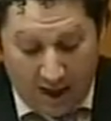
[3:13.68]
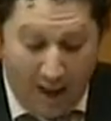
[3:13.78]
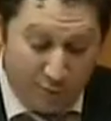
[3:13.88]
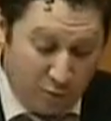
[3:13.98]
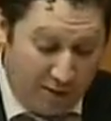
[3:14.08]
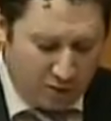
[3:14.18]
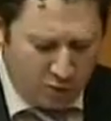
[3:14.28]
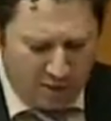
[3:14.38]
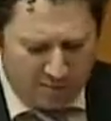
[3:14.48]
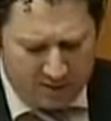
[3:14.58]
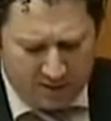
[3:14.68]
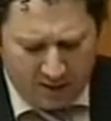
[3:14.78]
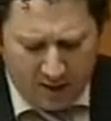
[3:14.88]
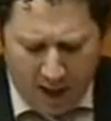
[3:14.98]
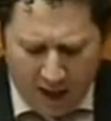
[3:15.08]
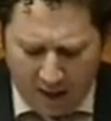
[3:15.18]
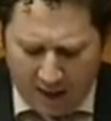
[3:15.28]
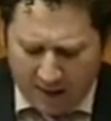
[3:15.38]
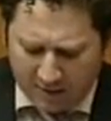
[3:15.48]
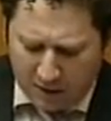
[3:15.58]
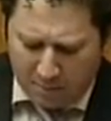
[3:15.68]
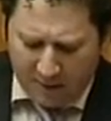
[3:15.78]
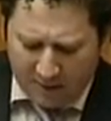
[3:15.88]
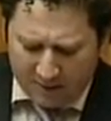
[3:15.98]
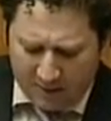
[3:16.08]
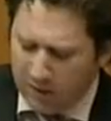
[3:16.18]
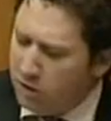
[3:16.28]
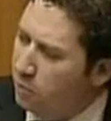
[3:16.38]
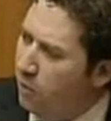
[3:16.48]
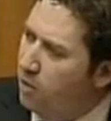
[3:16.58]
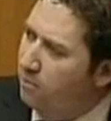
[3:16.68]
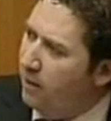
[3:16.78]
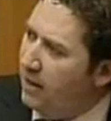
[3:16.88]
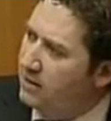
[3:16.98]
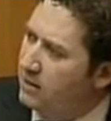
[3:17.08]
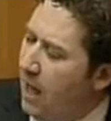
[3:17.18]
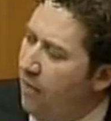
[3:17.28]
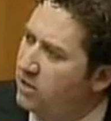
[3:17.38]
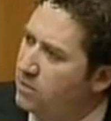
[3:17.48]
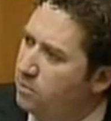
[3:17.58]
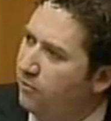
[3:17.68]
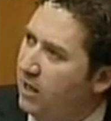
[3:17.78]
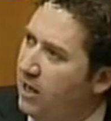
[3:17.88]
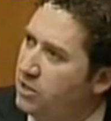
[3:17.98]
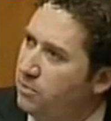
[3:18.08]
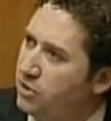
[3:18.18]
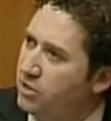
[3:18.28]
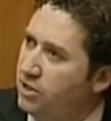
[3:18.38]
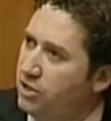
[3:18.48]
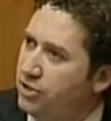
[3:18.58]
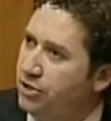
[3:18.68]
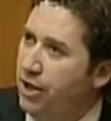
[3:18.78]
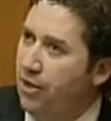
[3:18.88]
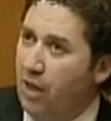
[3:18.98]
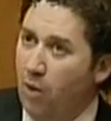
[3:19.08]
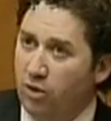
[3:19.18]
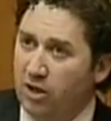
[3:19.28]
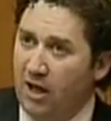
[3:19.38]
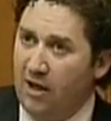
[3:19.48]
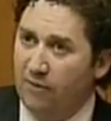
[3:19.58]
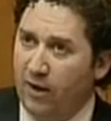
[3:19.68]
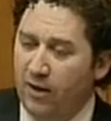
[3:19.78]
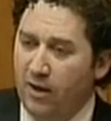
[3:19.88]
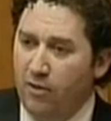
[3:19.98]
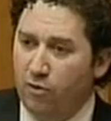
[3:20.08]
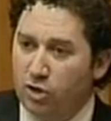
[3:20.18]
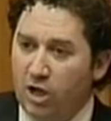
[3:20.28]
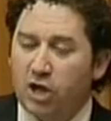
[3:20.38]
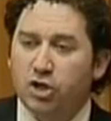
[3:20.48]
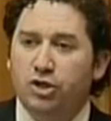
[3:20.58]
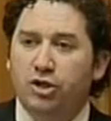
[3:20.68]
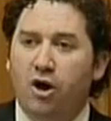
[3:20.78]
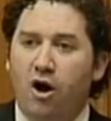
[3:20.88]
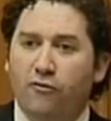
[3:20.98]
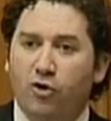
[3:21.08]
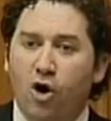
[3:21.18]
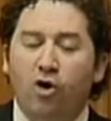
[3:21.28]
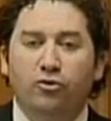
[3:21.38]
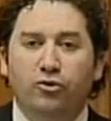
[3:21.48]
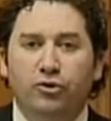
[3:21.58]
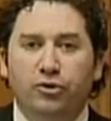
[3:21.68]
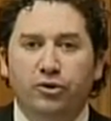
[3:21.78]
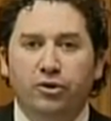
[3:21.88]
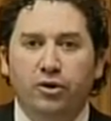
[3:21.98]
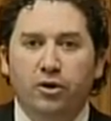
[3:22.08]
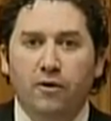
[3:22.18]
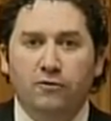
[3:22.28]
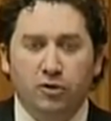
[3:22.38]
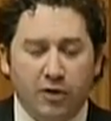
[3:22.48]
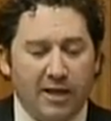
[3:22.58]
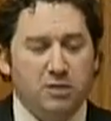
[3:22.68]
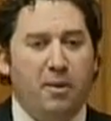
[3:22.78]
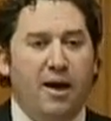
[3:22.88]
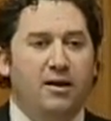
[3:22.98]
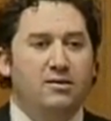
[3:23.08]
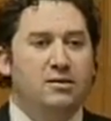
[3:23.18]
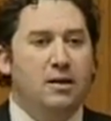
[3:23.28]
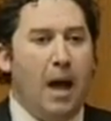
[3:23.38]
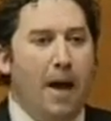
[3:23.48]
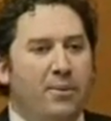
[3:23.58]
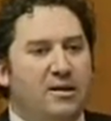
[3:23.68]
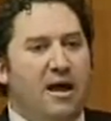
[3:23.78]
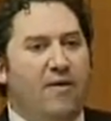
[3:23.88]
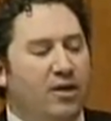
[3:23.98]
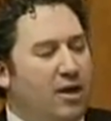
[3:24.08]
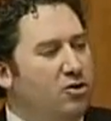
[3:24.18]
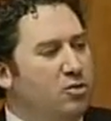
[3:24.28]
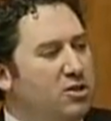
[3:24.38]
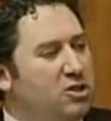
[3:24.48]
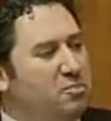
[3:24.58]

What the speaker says: up to about 20%, and it allows the ability to put in place other simplification procedures that would cover the reduction of costs to taxpayers up and down the country,